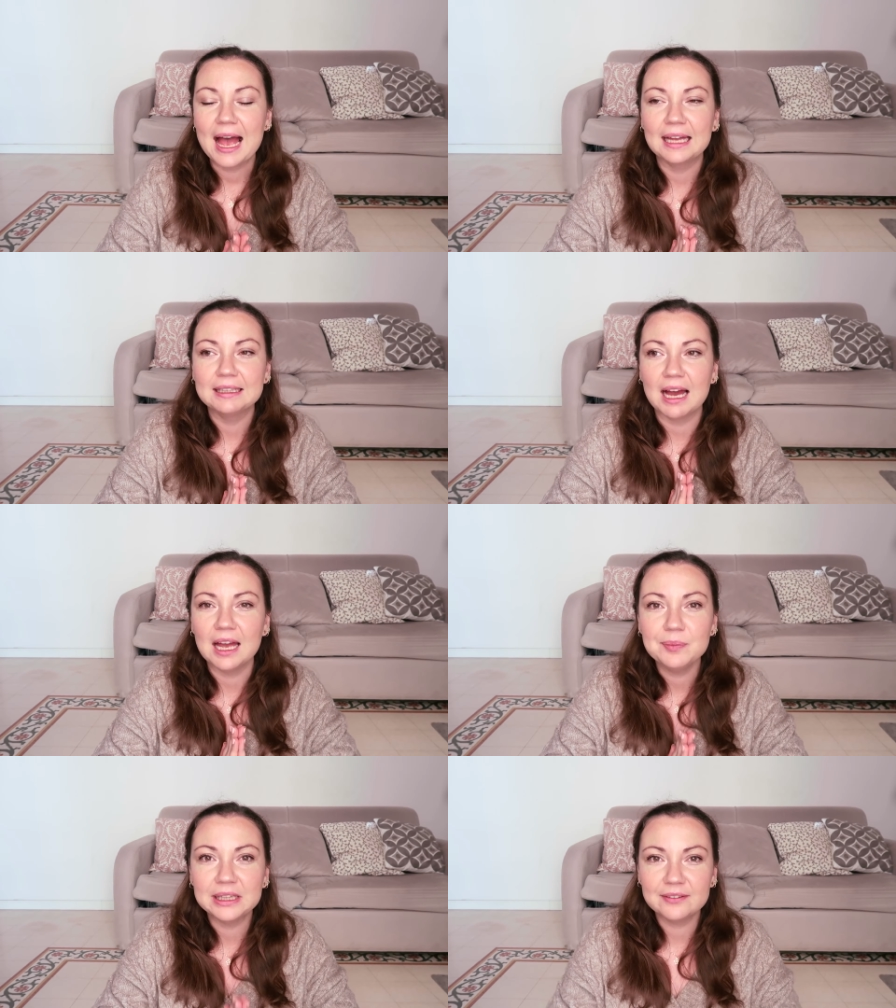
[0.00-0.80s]
And
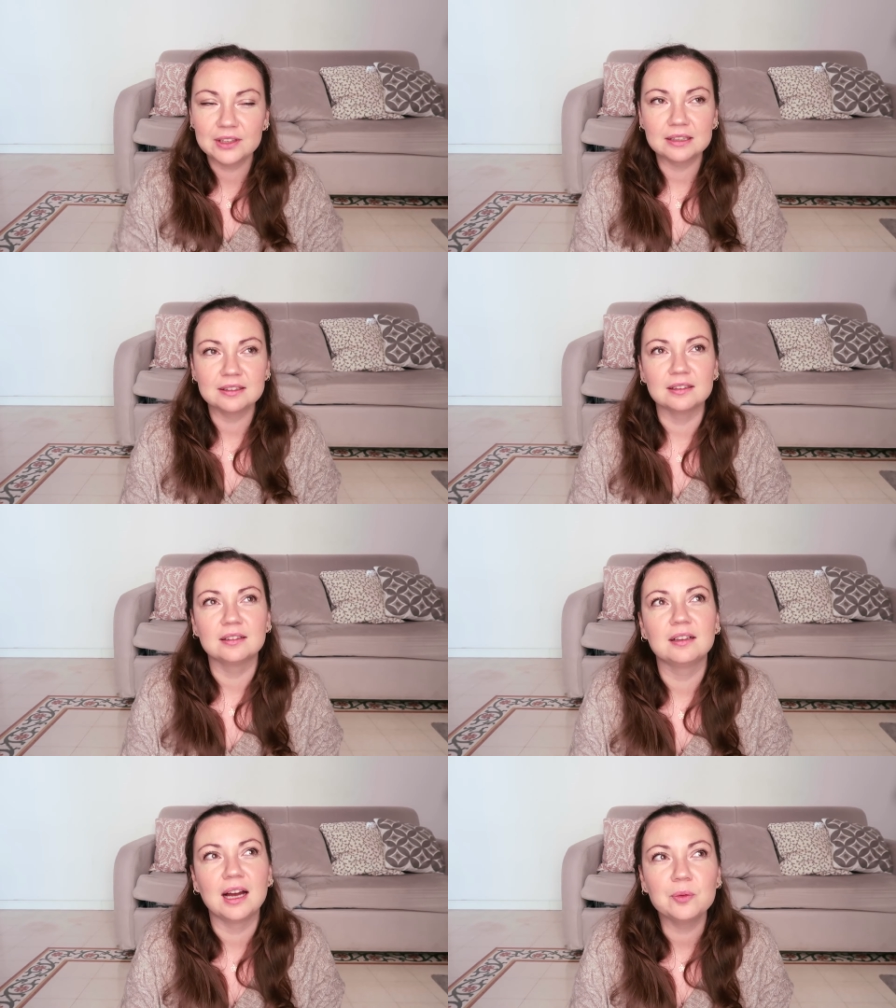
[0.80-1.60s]
I believe that
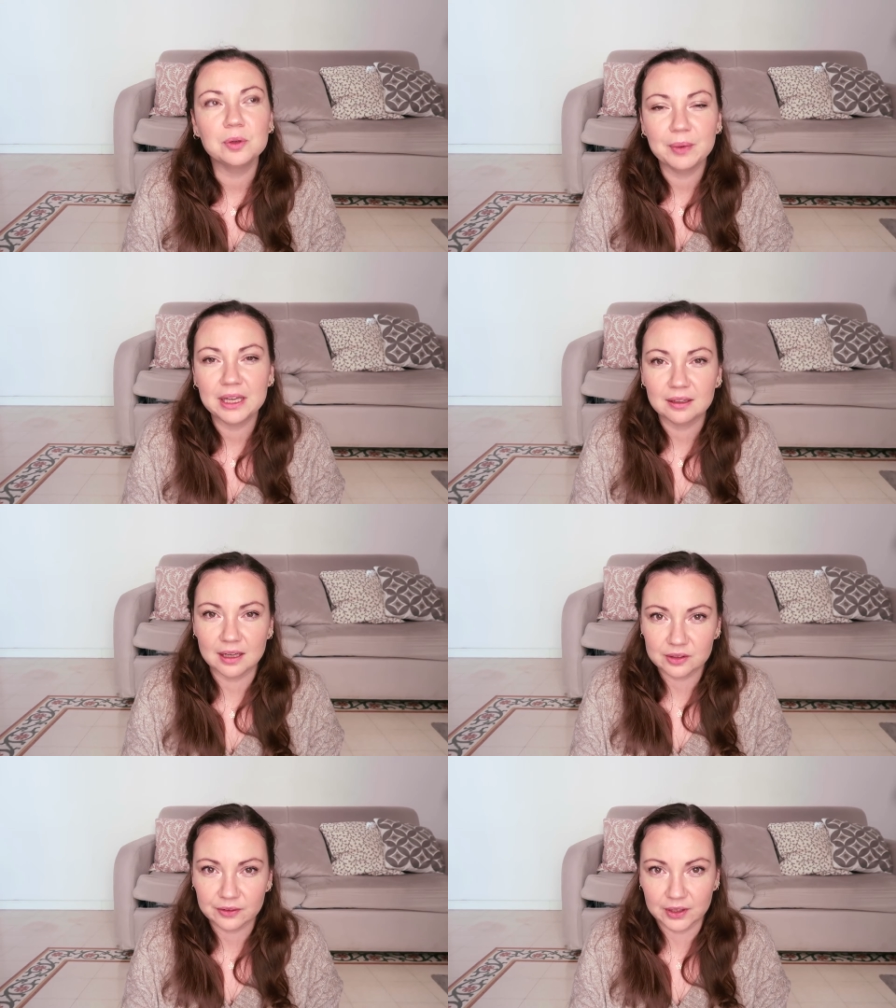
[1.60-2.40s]
I will make
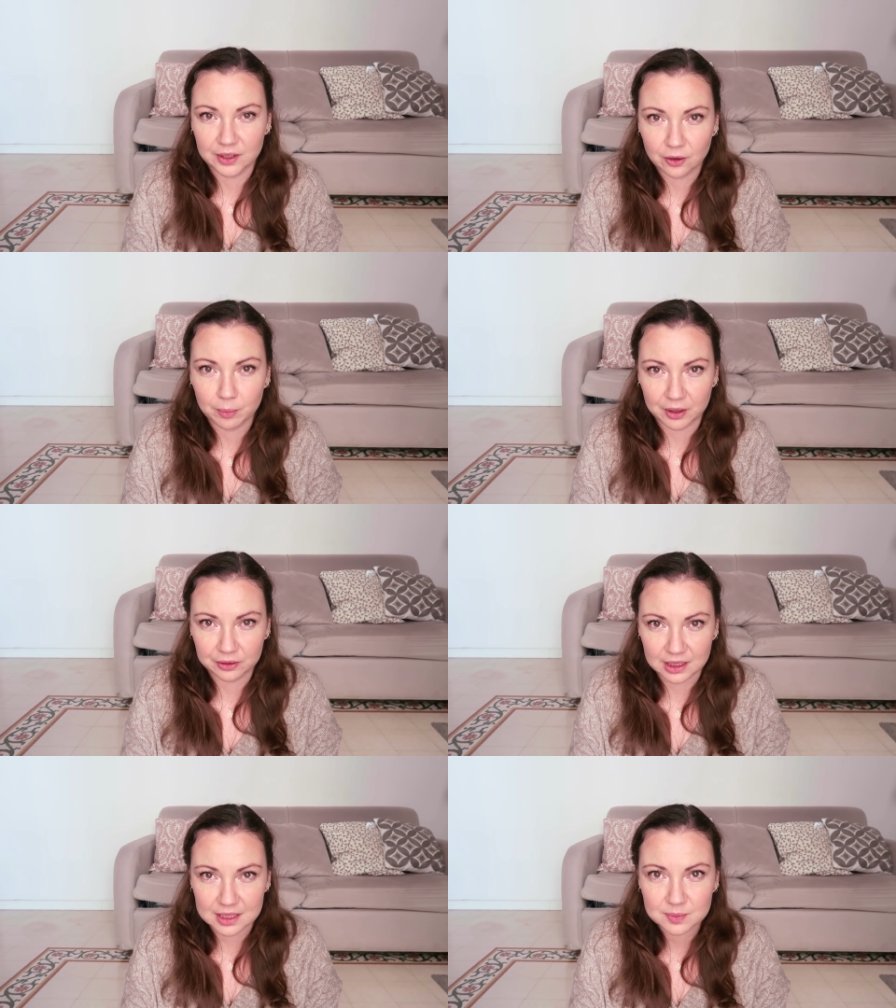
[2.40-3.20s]
another video
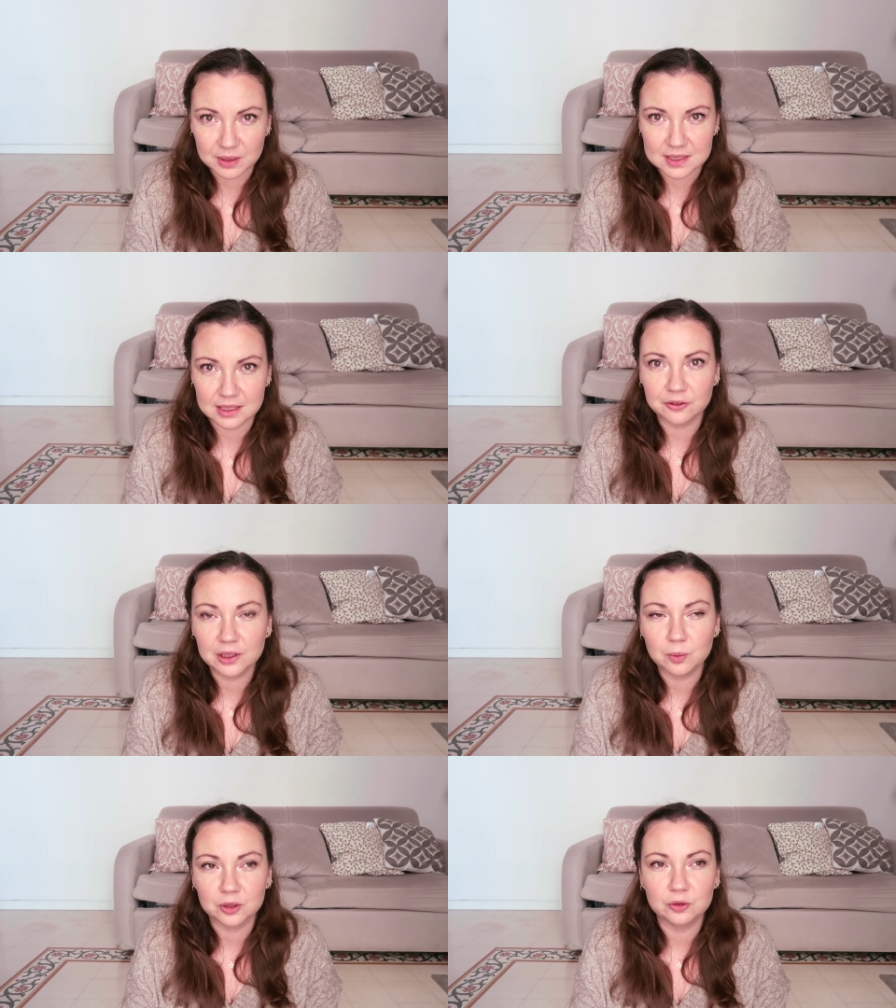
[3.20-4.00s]
about this because I
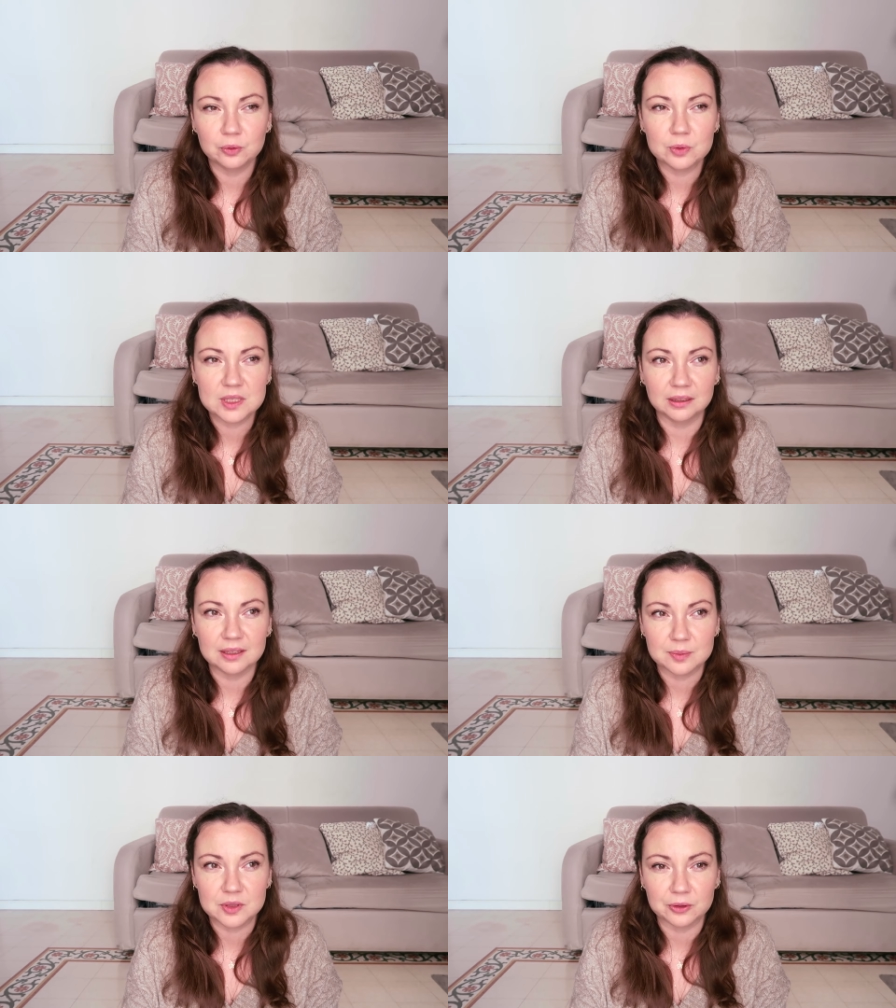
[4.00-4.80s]
really want to
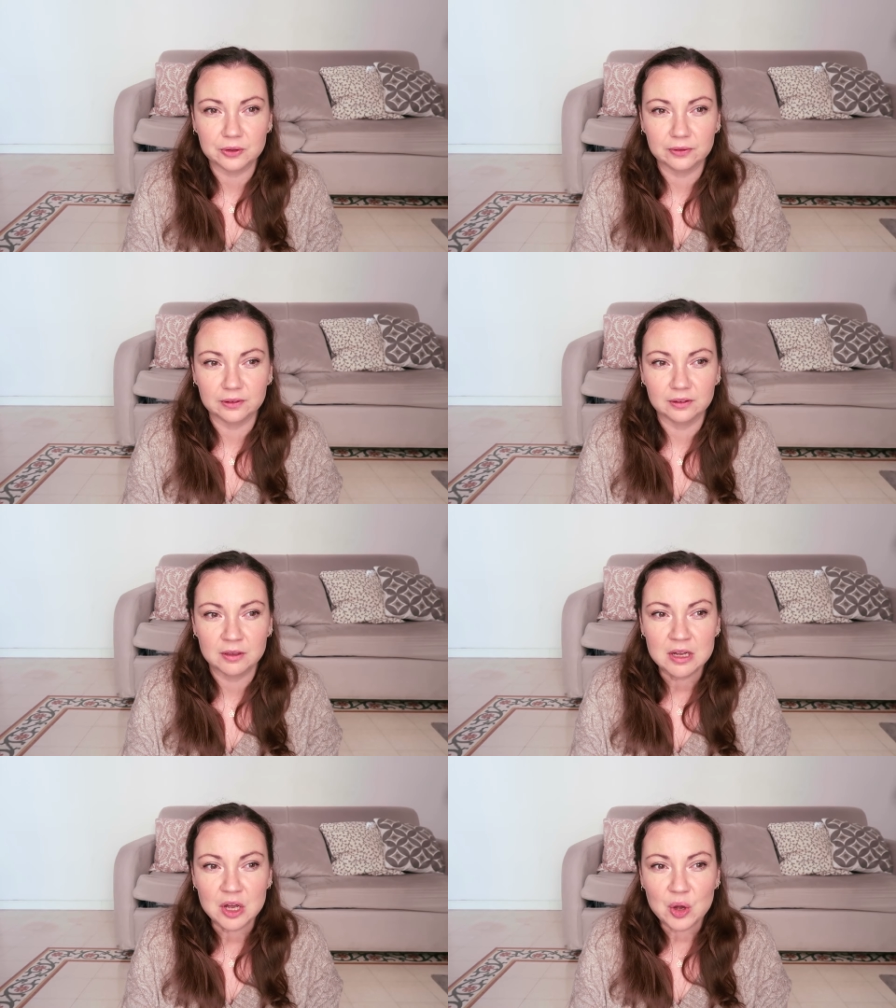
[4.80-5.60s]
start some sort of a